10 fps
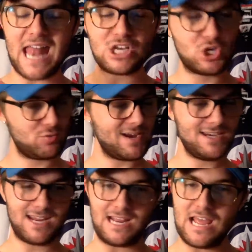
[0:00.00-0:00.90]

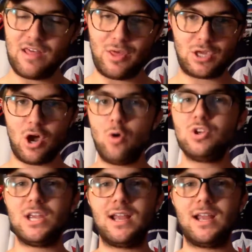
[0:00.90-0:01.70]
training, the coaching.